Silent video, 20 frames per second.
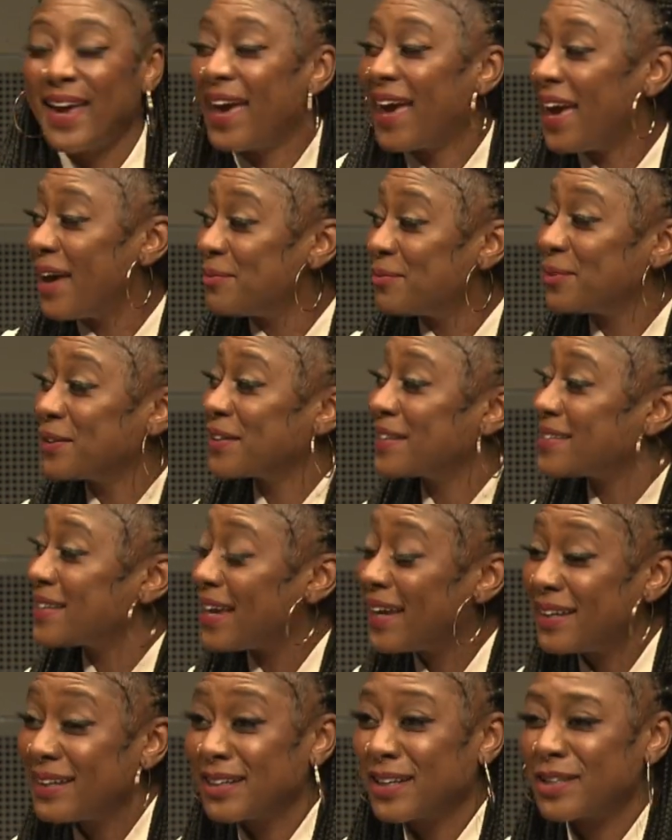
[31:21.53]
And we're
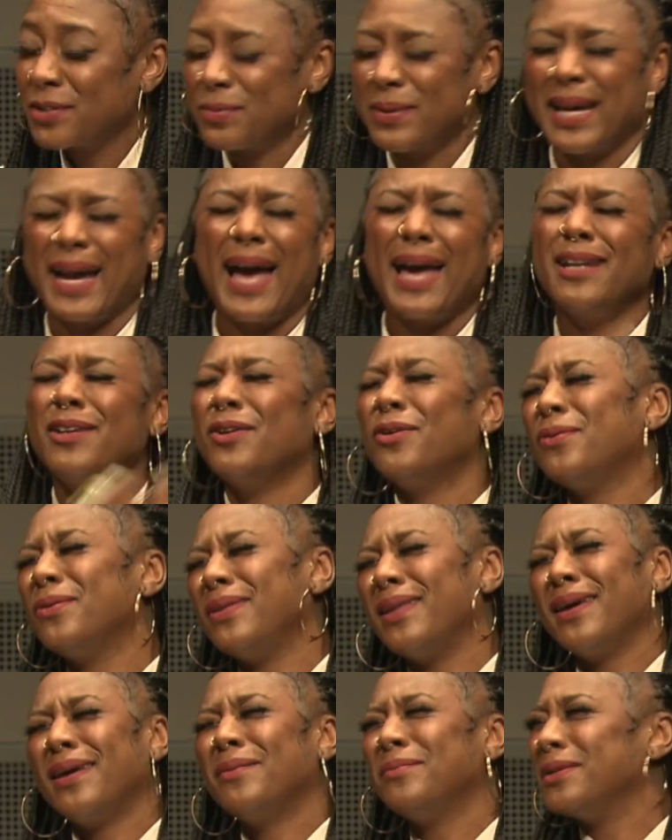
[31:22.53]
excited because we're like, I know
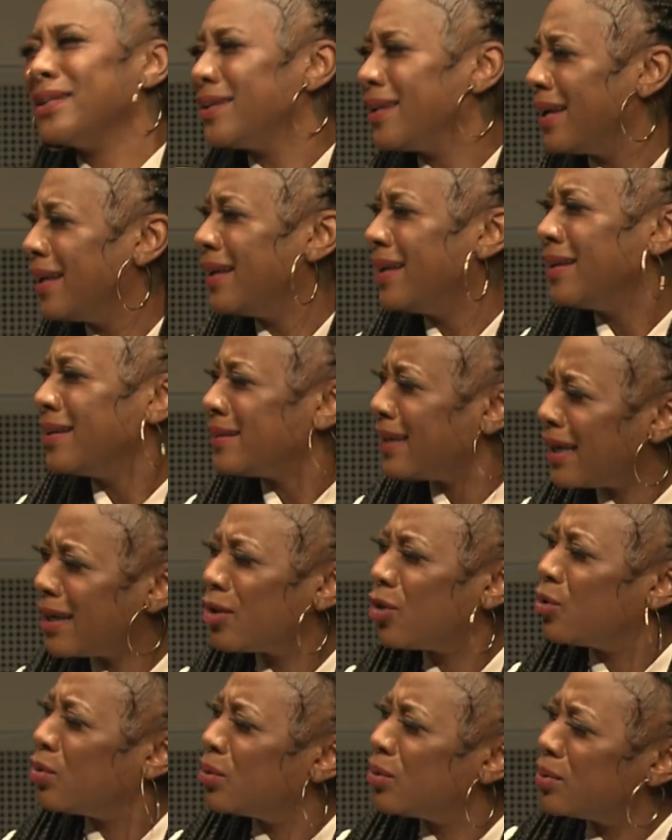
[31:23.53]
them, and they
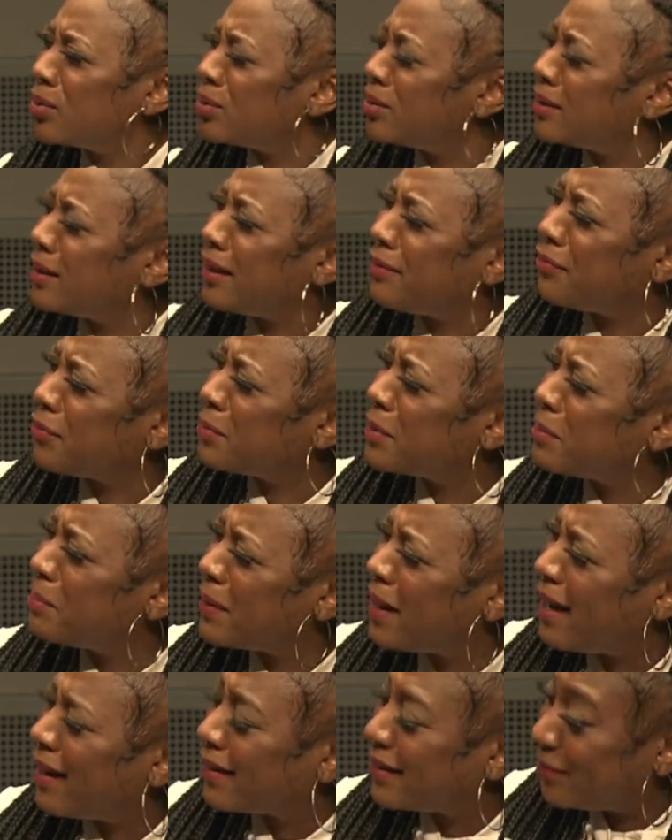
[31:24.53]
cool, and they from the
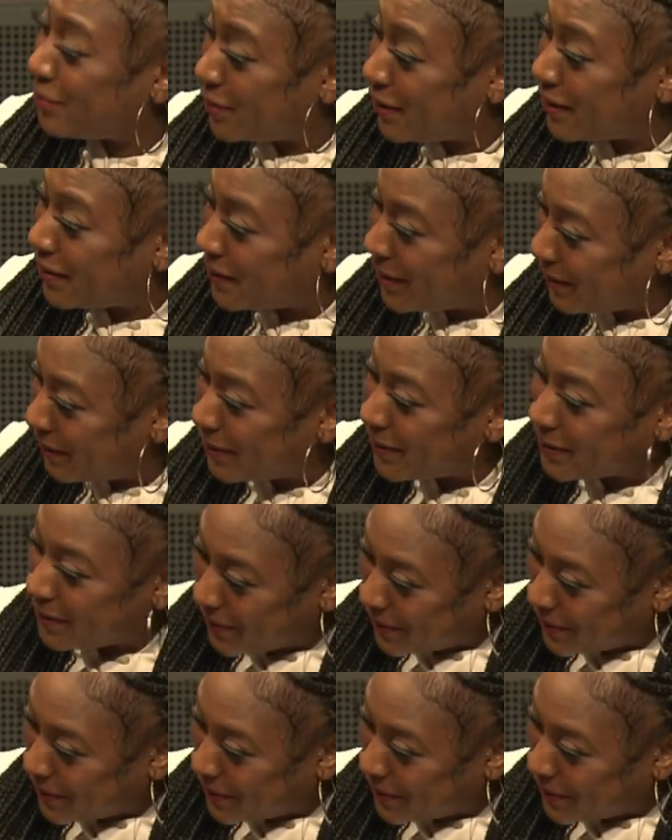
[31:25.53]
block, and whatever.